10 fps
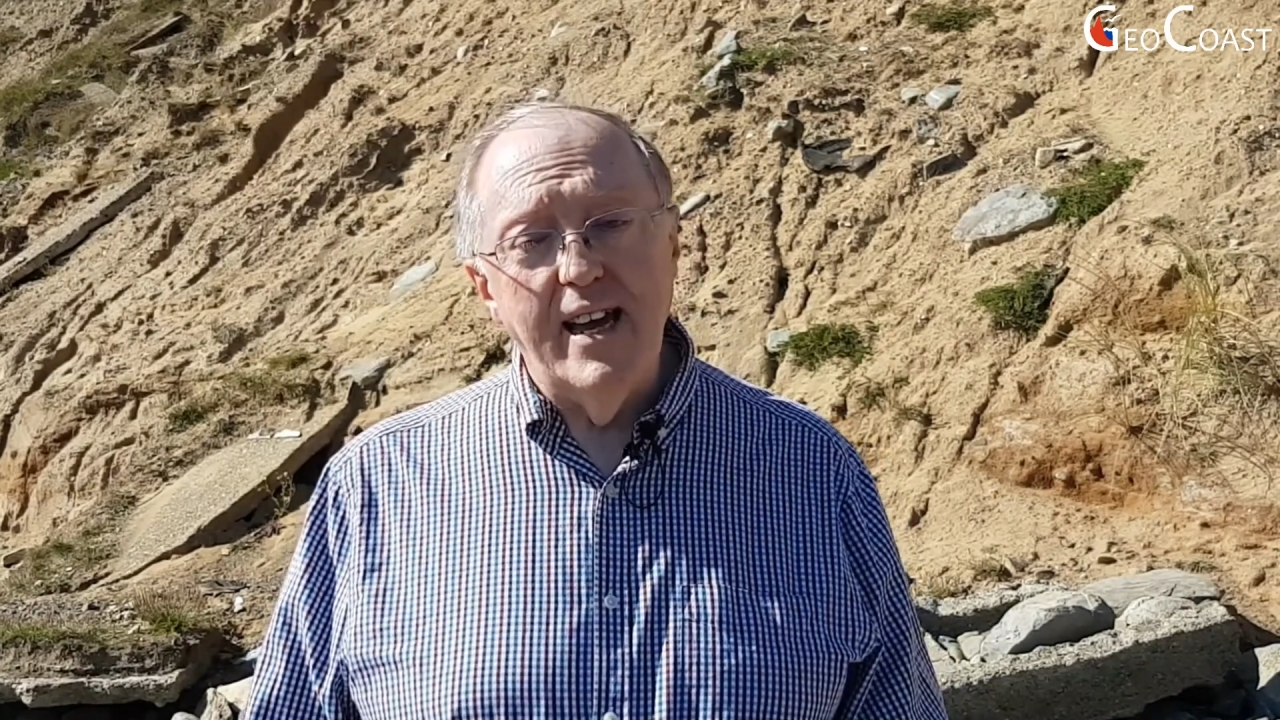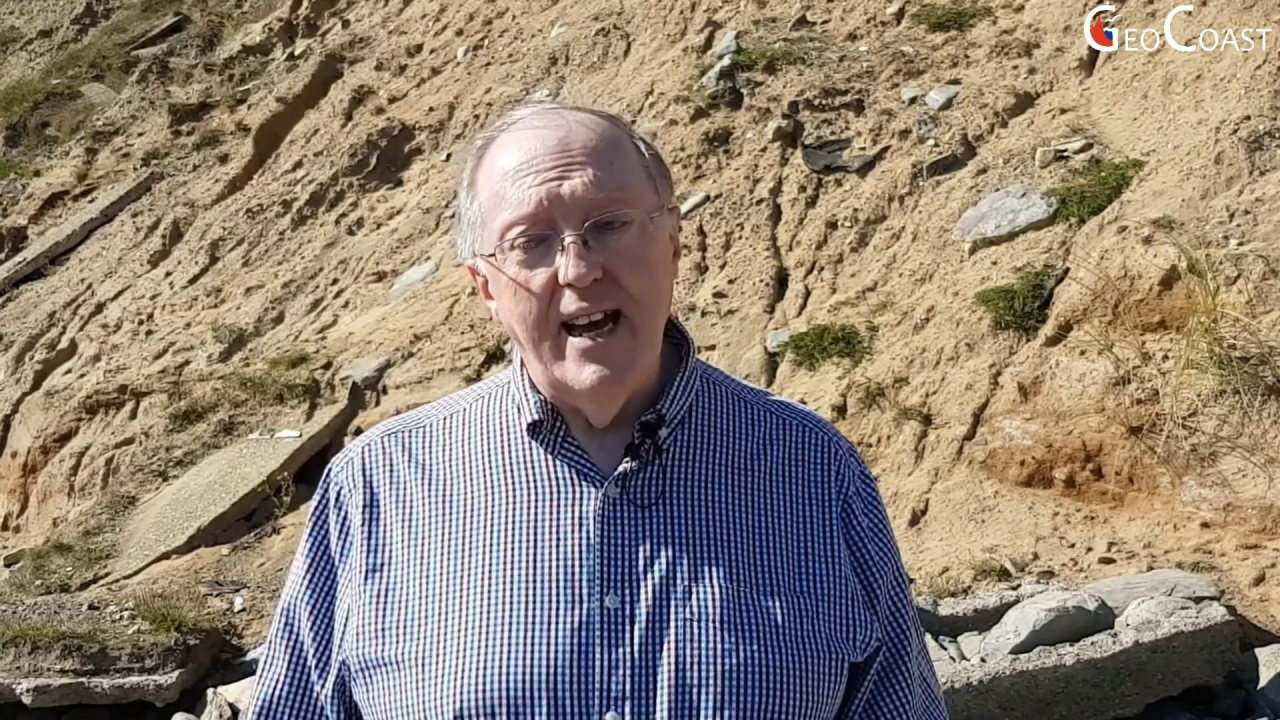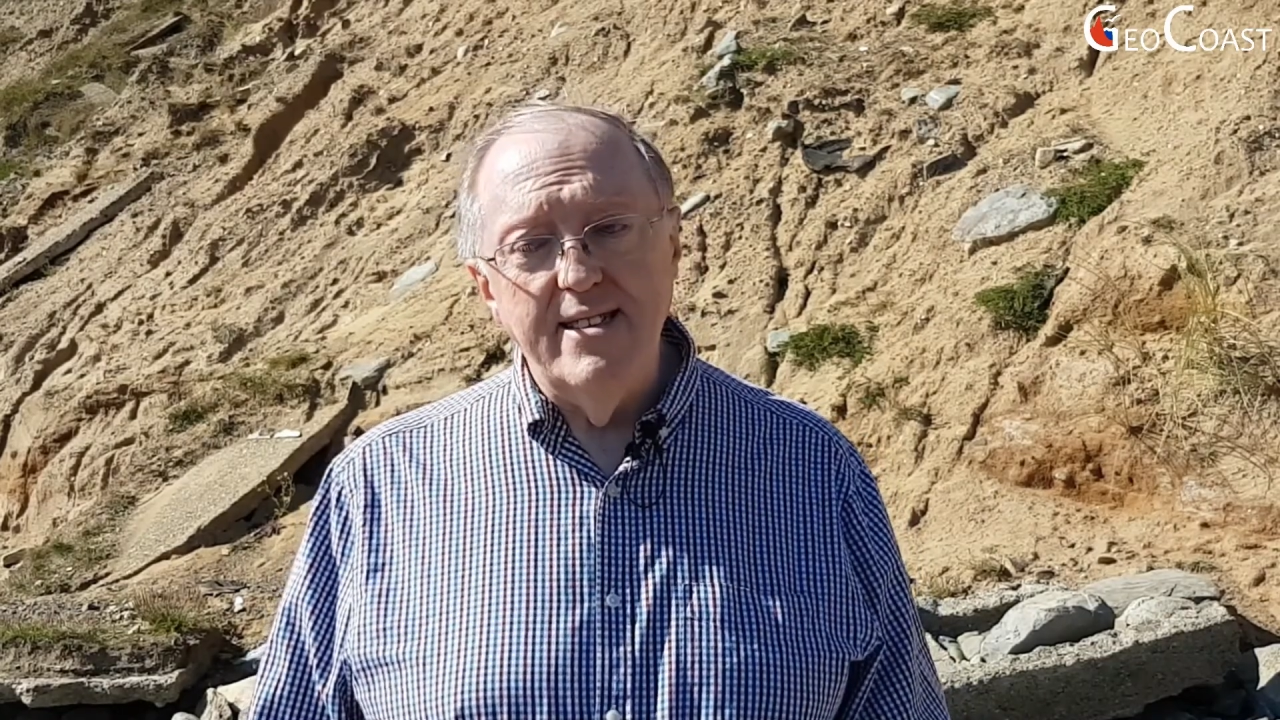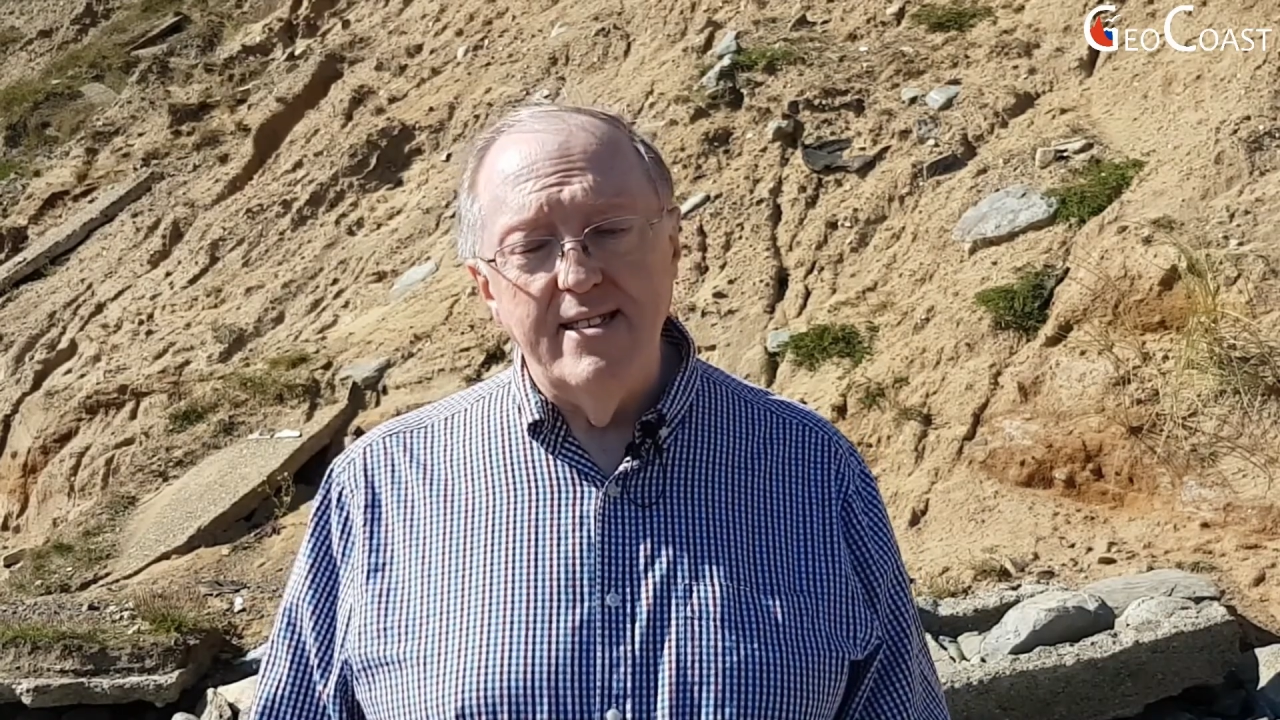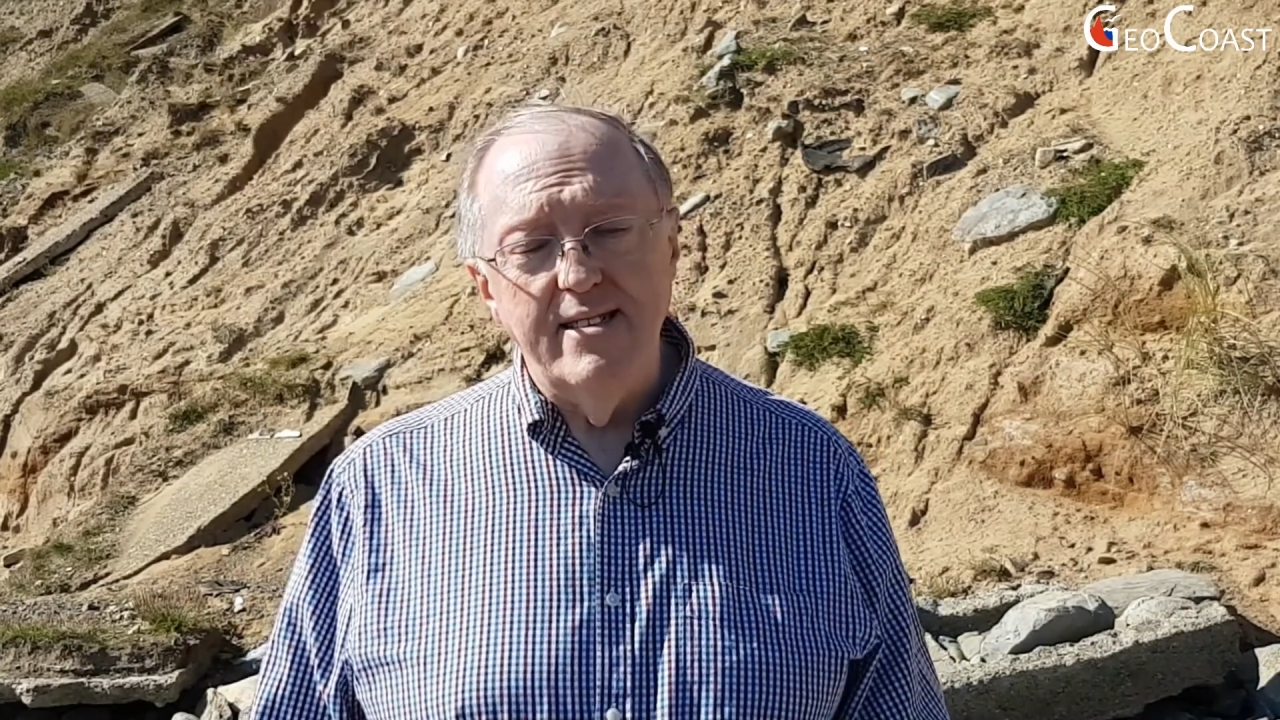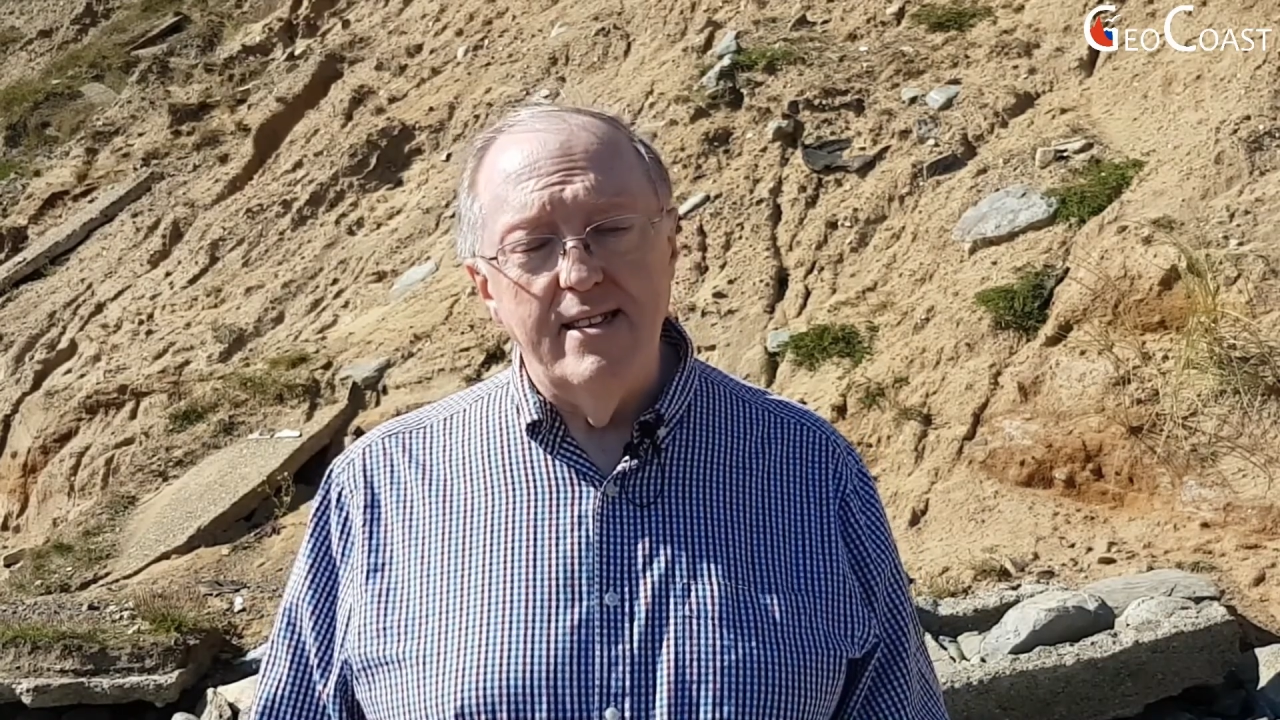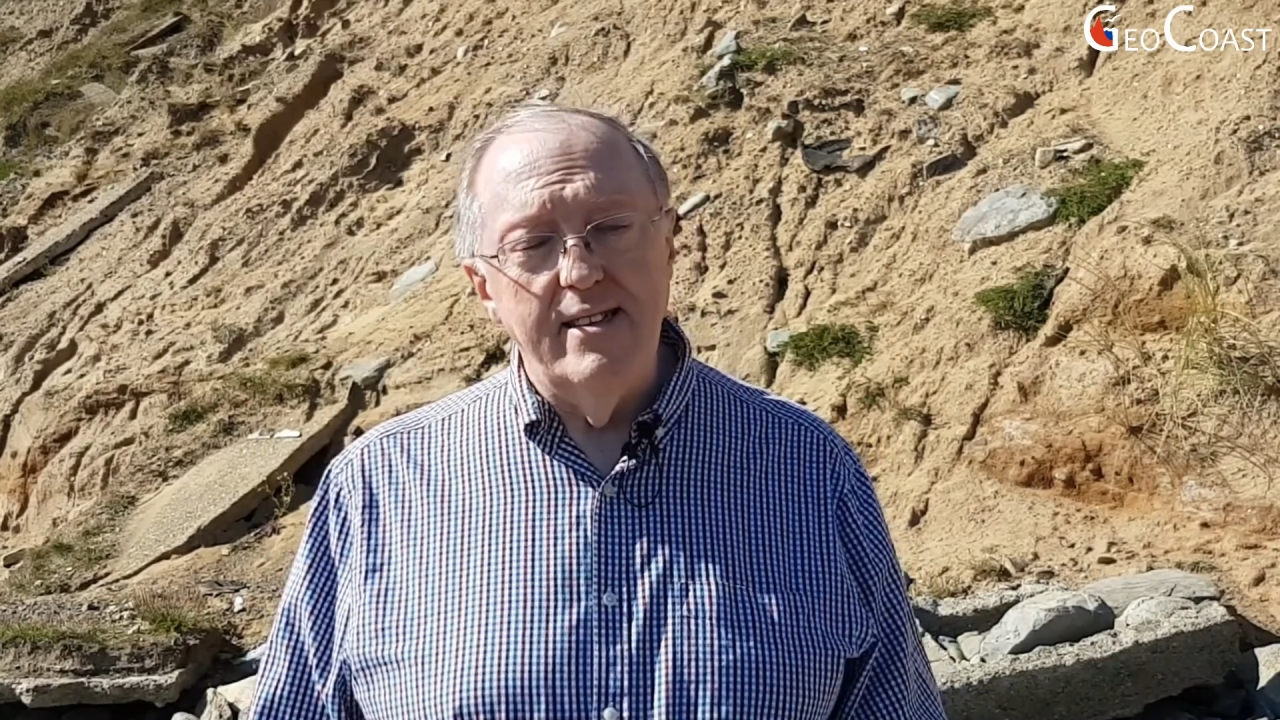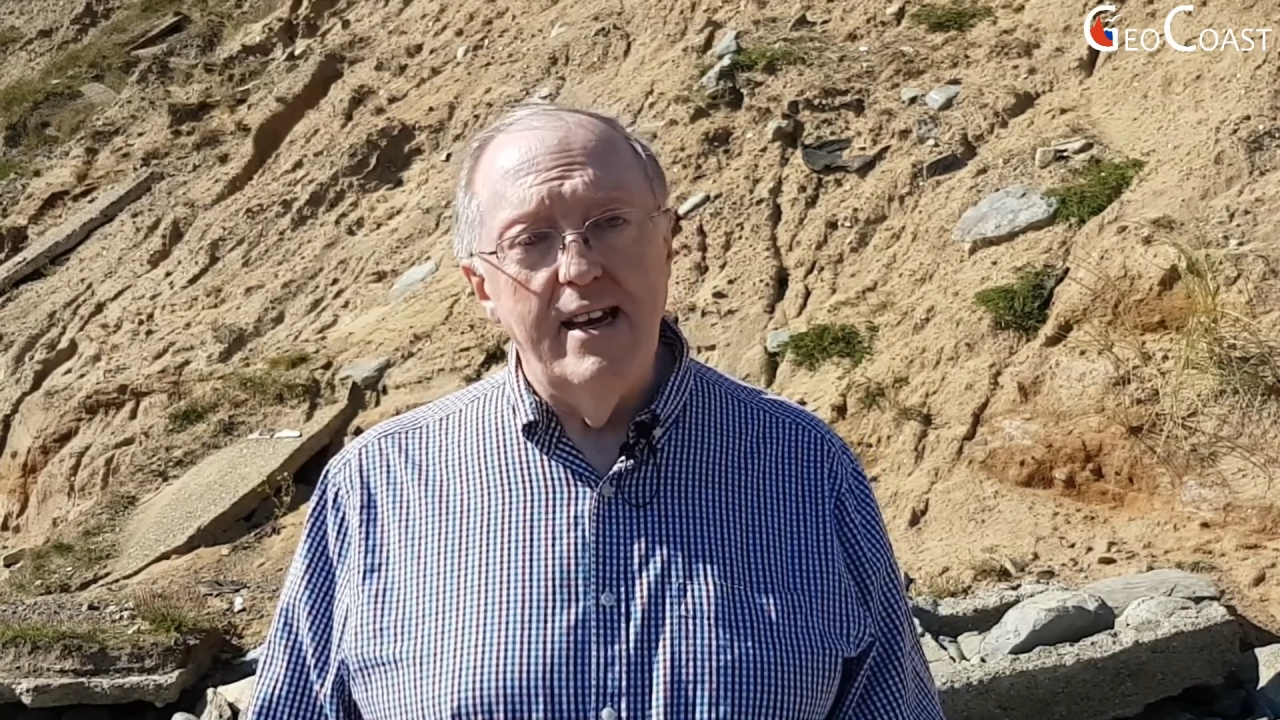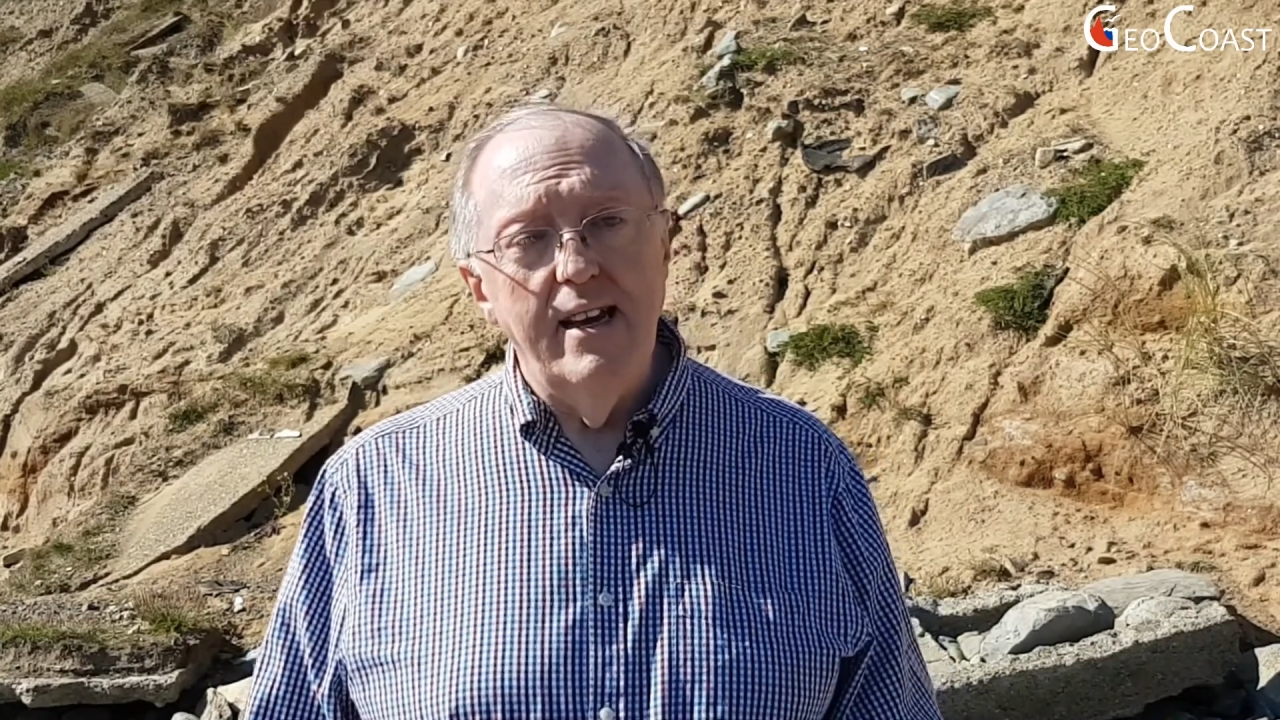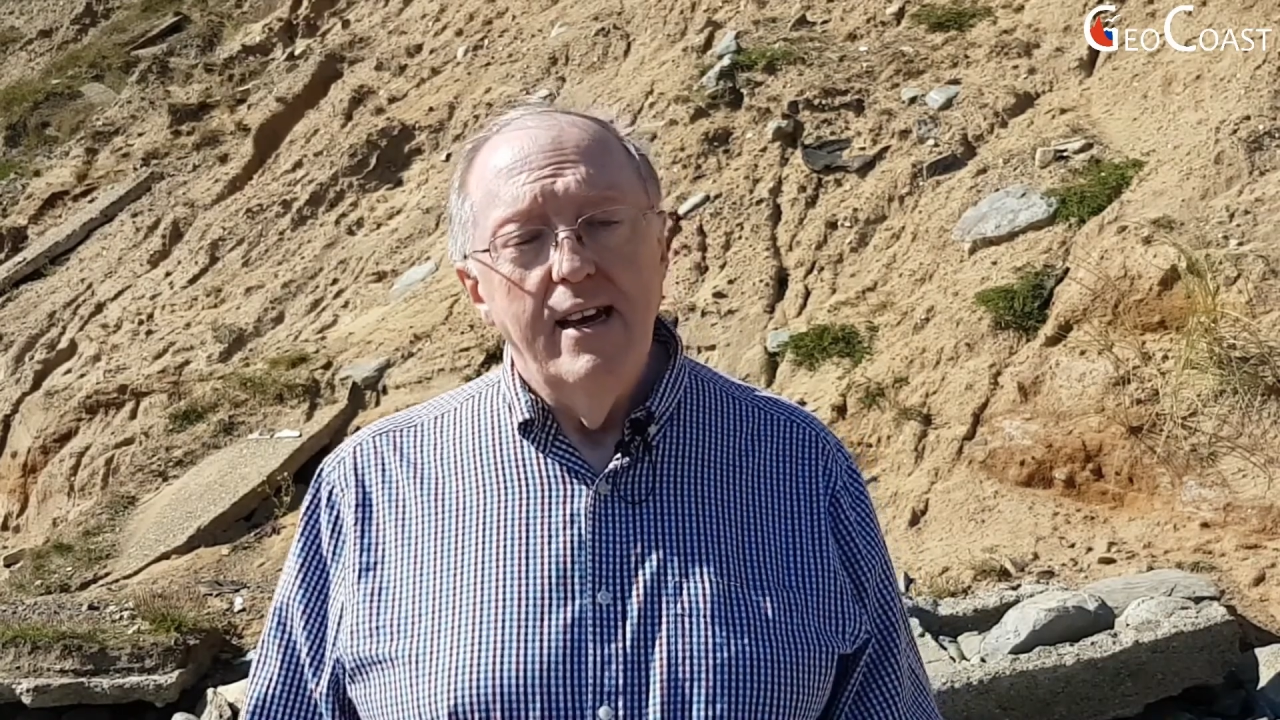gases.
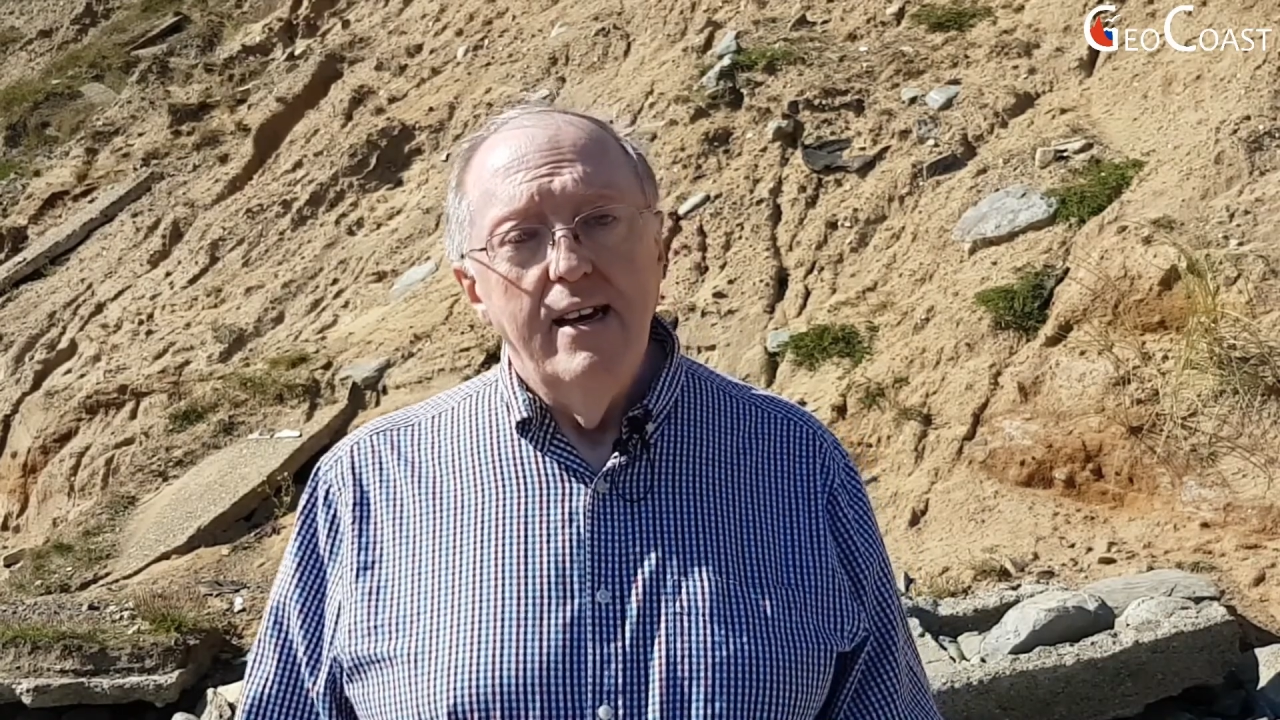And they